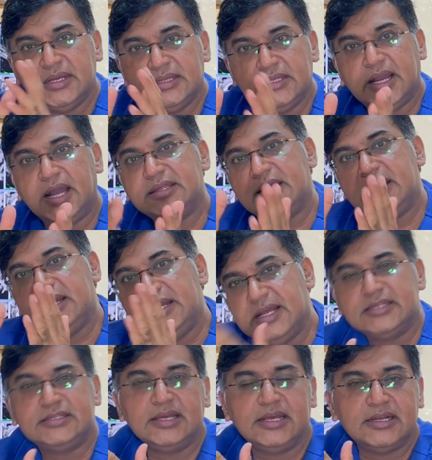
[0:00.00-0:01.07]
The other
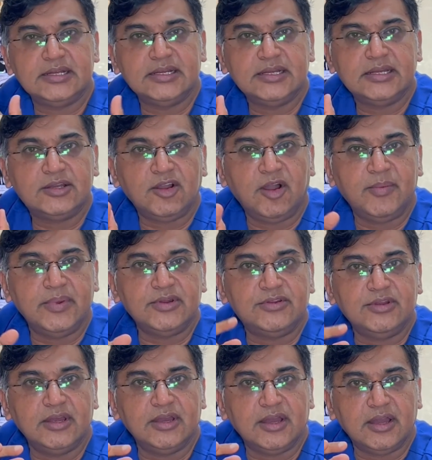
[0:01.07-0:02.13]
lesser common
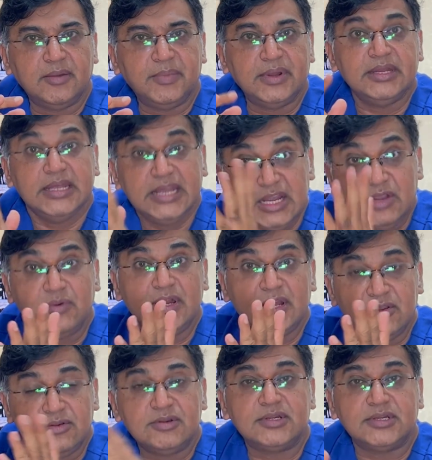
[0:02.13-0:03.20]
but equally
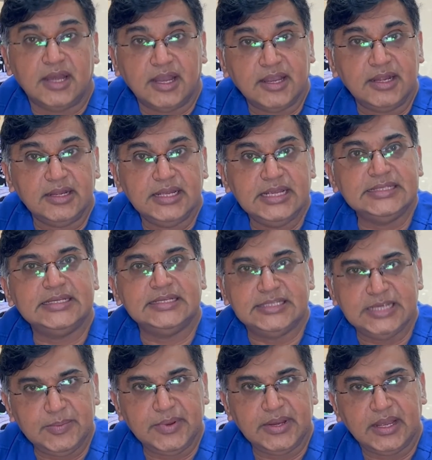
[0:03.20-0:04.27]
good target is the
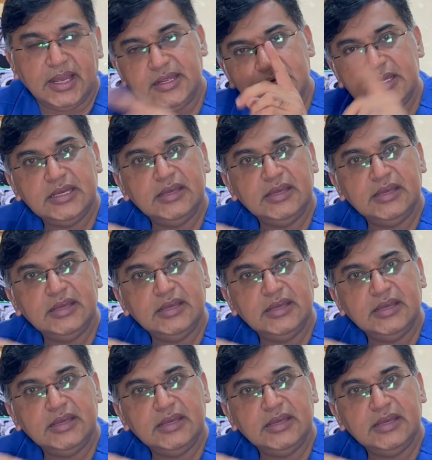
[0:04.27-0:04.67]
GPI,